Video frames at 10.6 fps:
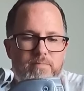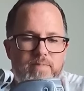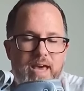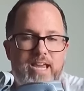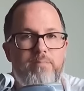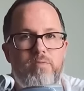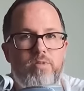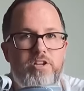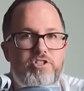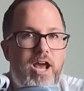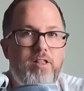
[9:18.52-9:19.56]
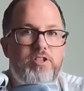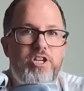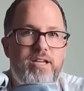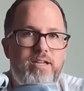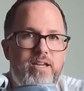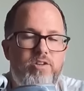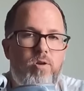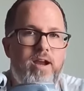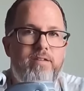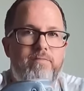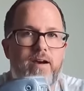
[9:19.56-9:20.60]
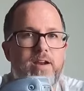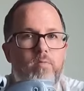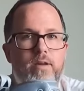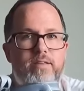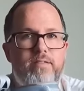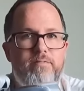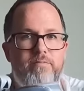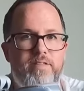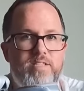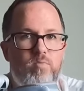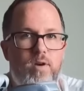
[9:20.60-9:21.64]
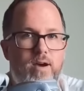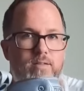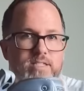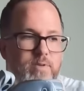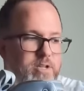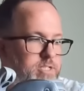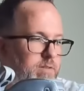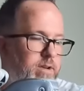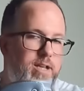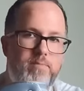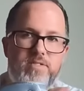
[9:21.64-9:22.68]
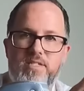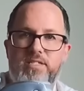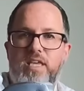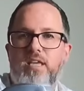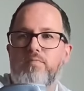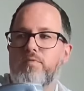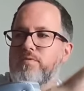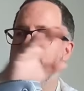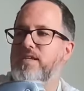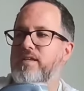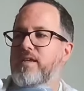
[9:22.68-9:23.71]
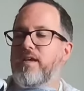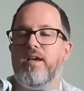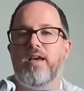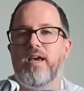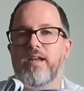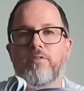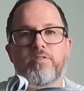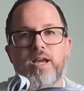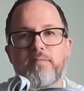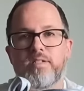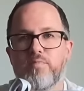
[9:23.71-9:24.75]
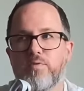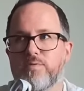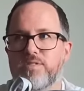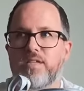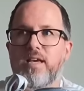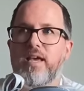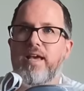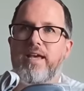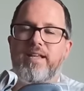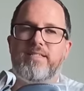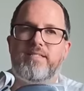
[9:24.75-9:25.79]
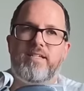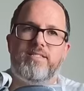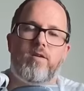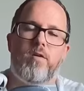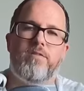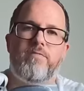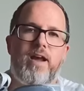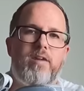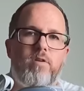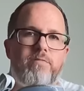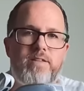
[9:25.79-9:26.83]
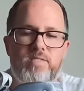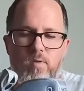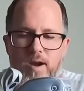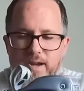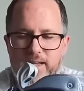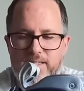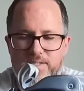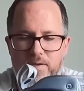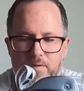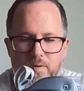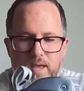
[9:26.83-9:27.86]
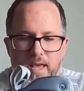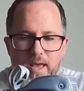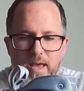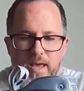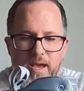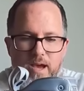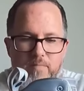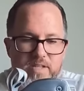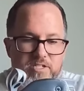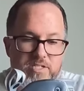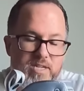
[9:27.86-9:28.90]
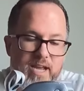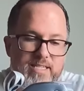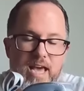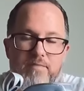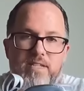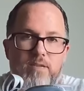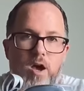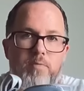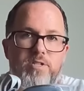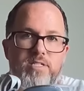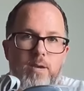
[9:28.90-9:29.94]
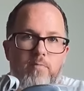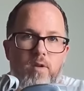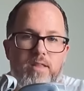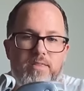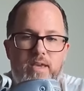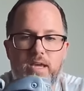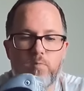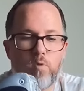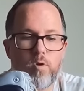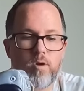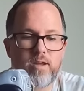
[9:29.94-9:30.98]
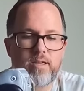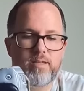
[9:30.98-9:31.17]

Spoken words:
that can be really challenging in trying to find what fits well, especially when it comes to ski boots and other types of boots. It's hard to find what fits right, and so it's just nice having some options up front that can work,